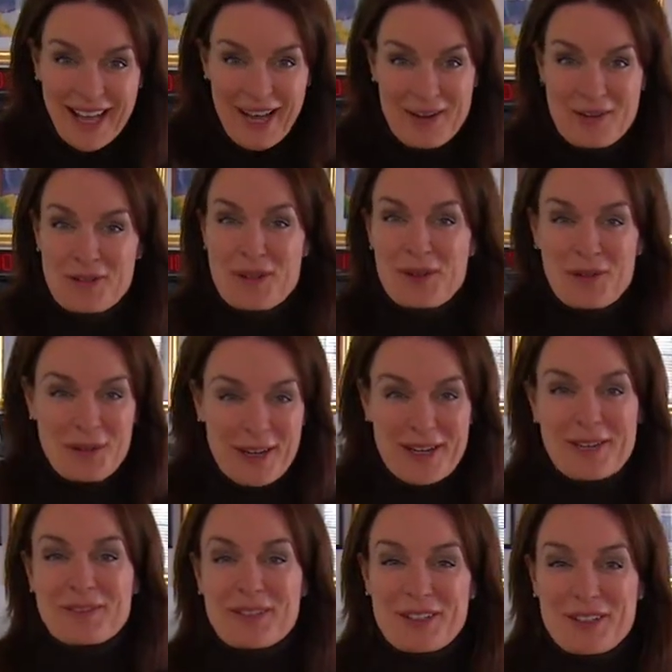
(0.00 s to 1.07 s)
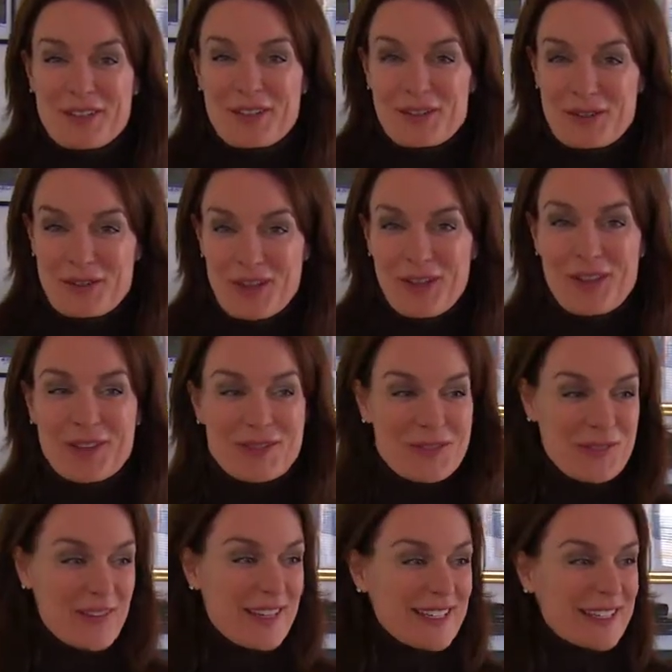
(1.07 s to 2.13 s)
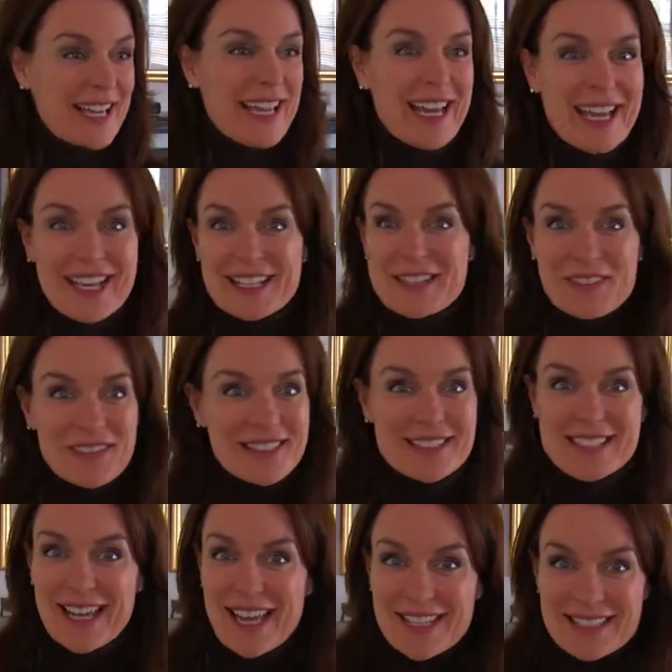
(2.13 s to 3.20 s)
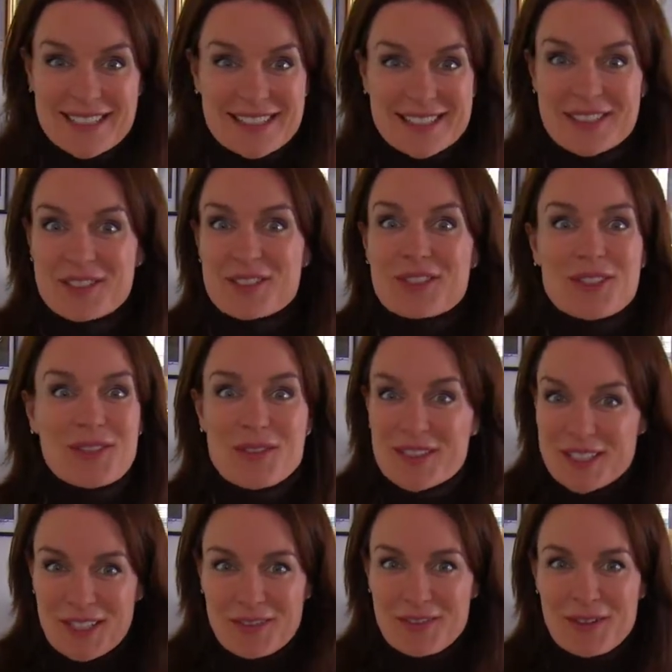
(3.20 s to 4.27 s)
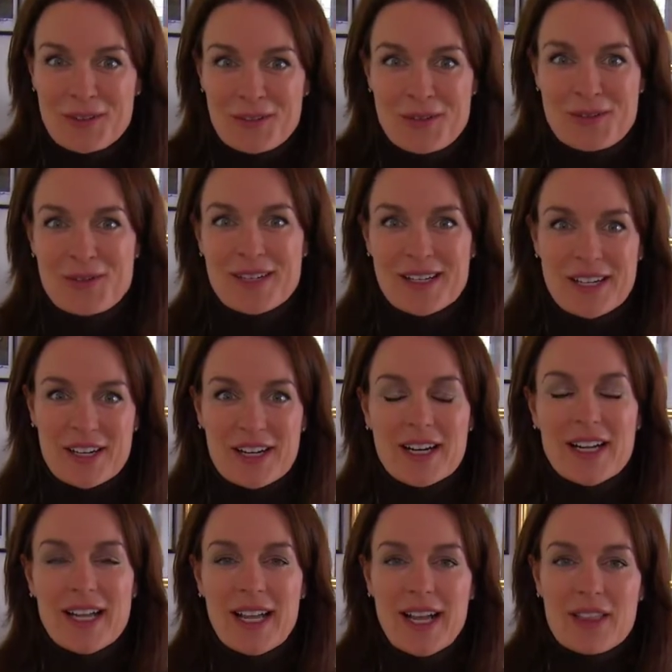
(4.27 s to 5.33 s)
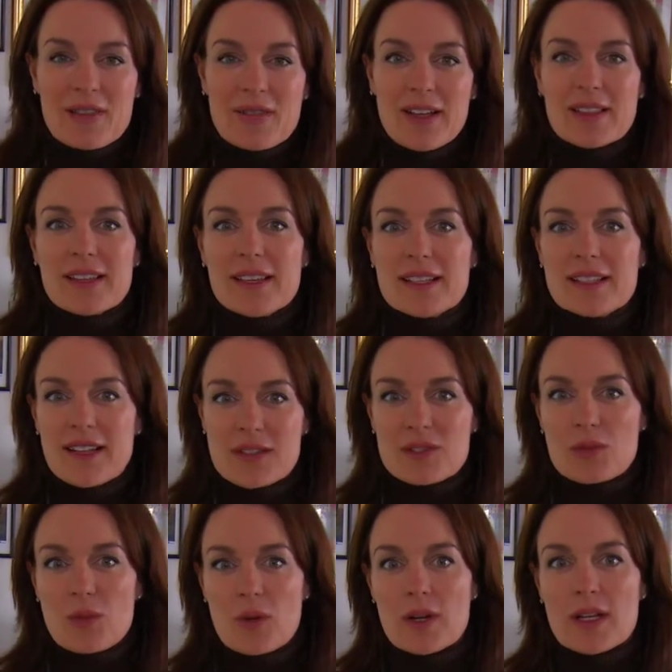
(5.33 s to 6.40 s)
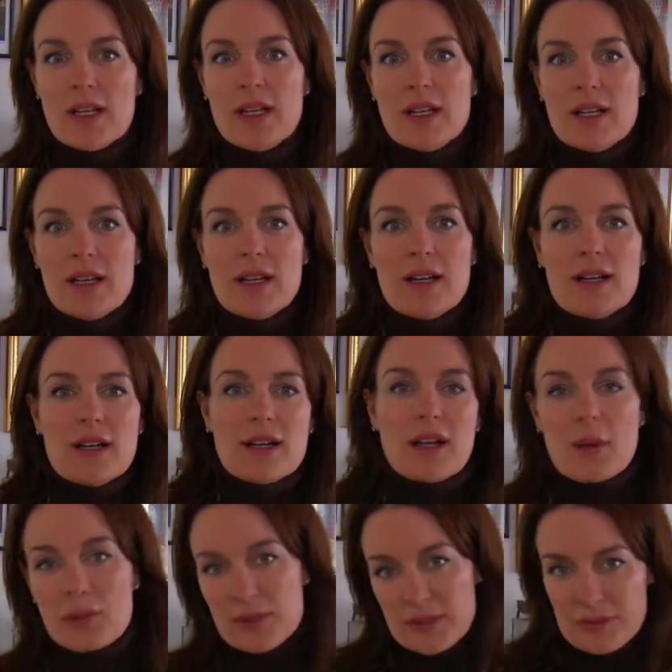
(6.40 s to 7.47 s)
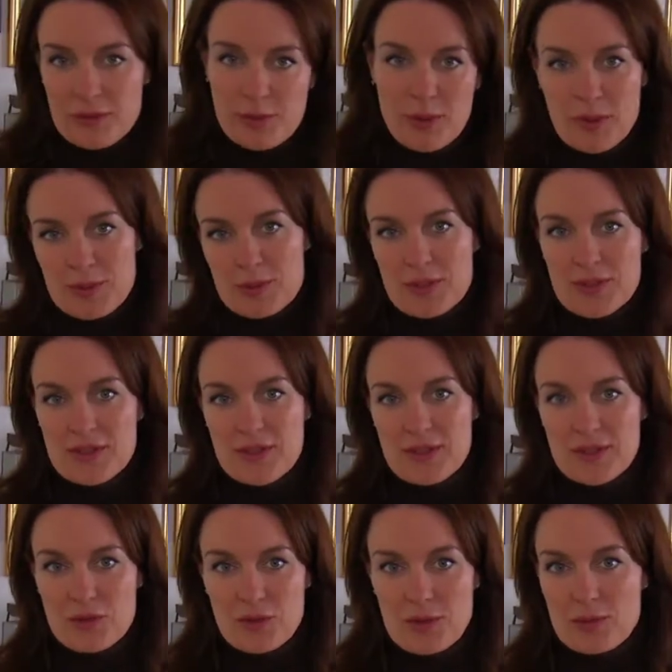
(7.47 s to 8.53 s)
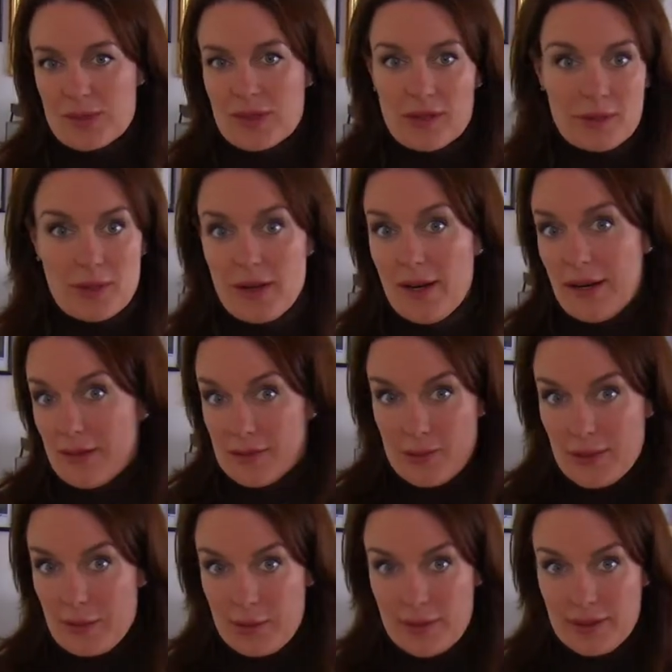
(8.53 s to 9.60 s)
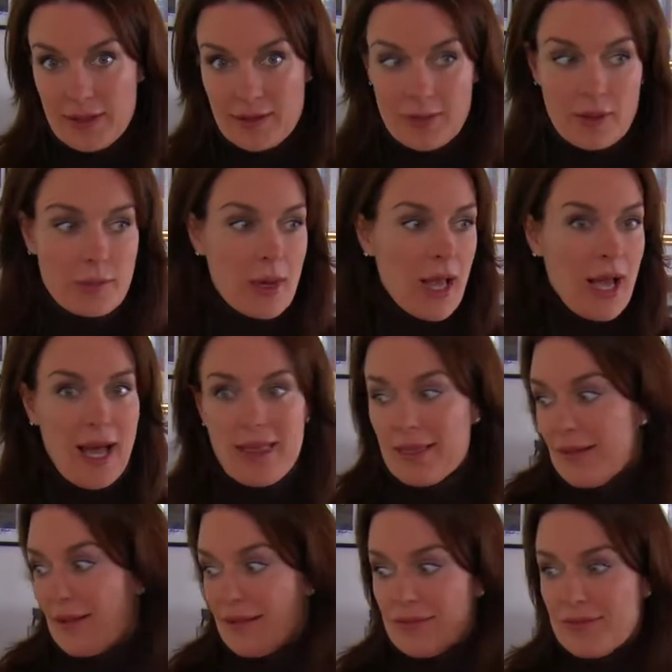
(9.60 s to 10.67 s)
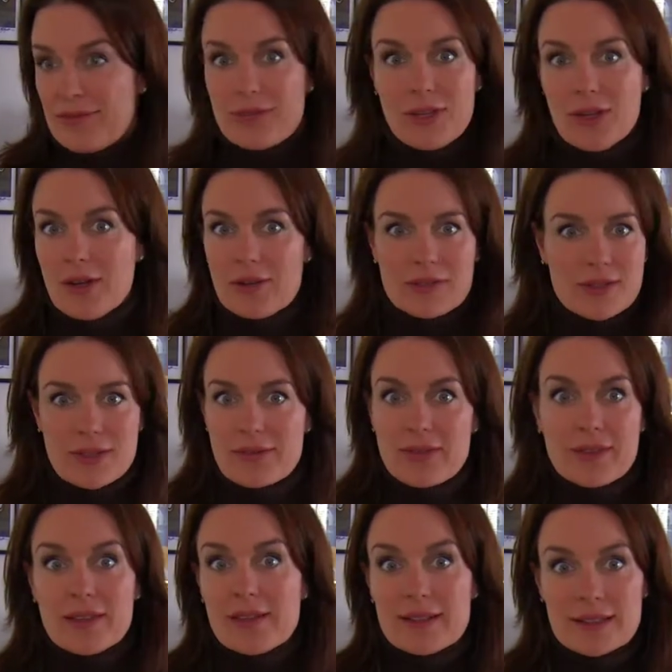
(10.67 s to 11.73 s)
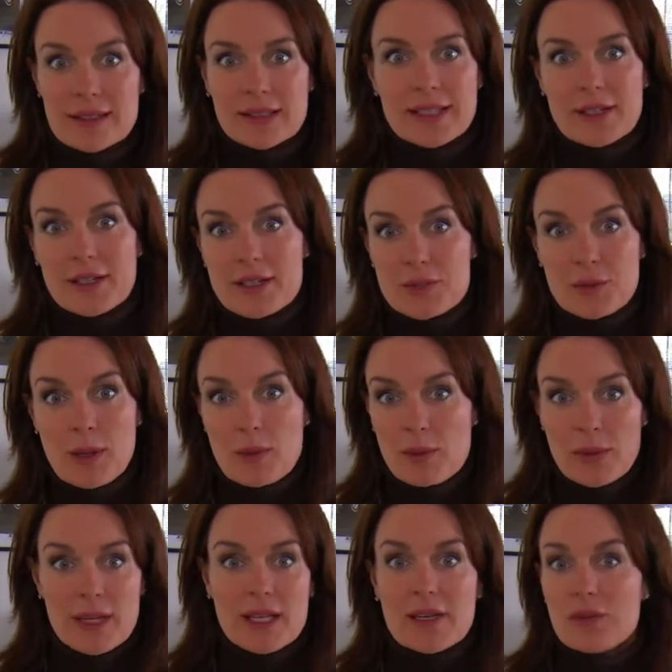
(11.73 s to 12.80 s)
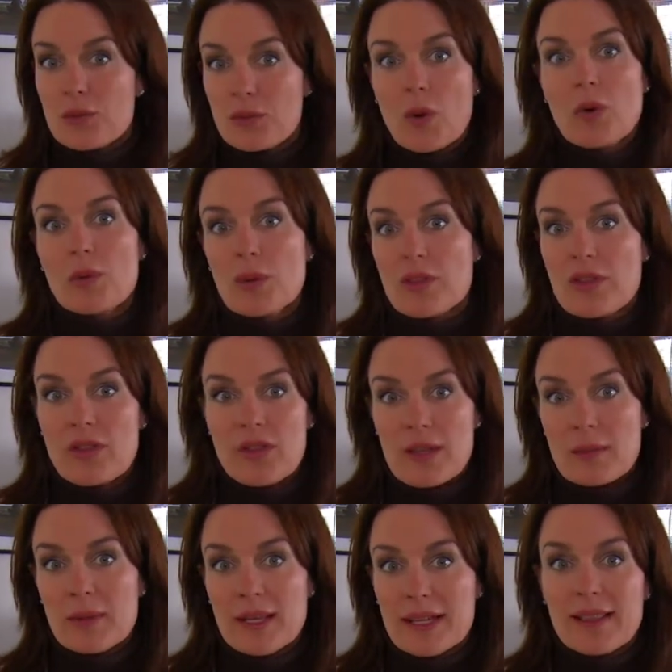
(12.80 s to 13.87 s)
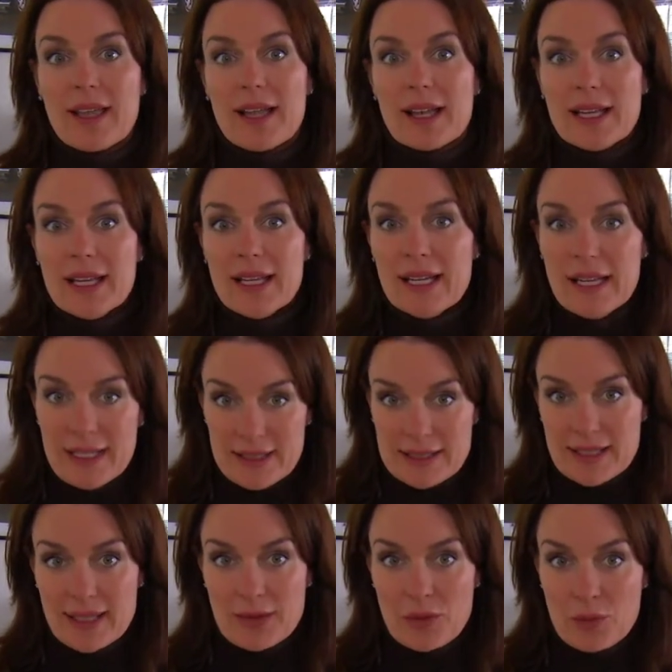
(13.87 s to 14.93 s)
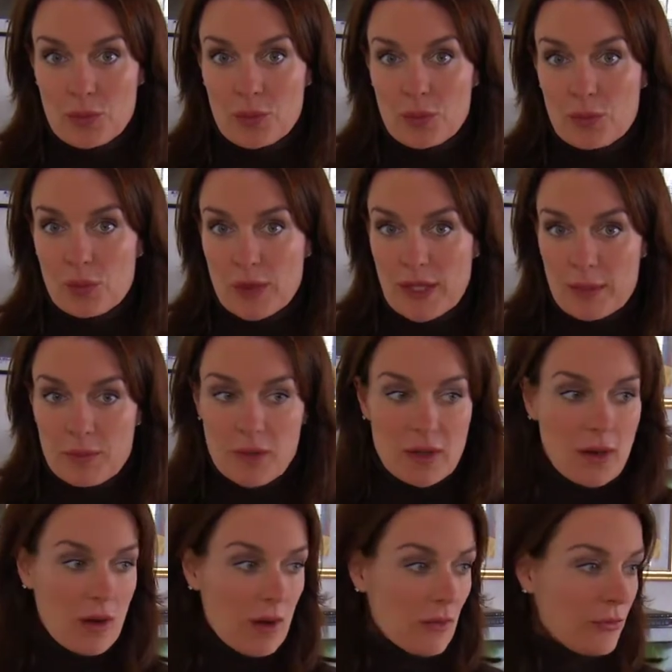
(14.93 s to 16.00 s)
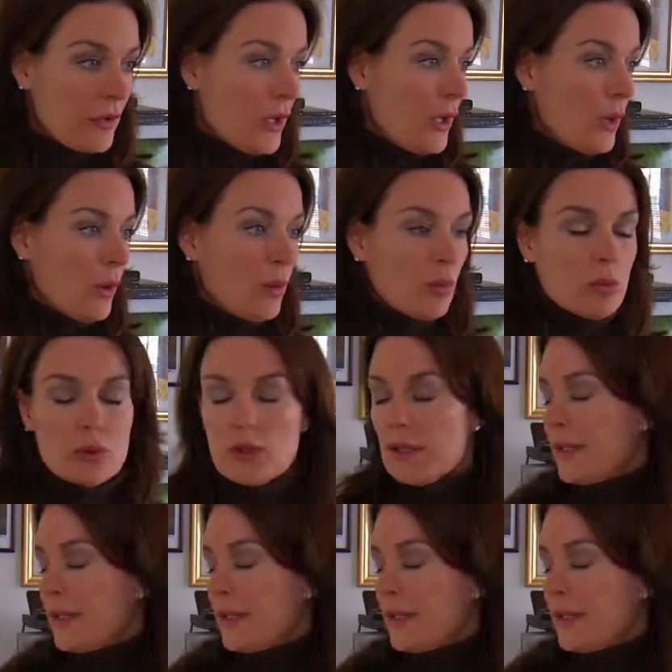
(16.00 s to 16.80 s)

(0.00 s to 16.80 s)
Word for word: I don't know what I'm gonna do with all this space. It's fantastic. There's so much elbow room in here, and the fact that he does want a couple of different purposes in this room is going to be great because we got plenty of room. I love the golf stuff. I think that's hilarious. Maybe we can even run with a theme like that inside the room. We'll keep the golf. We'll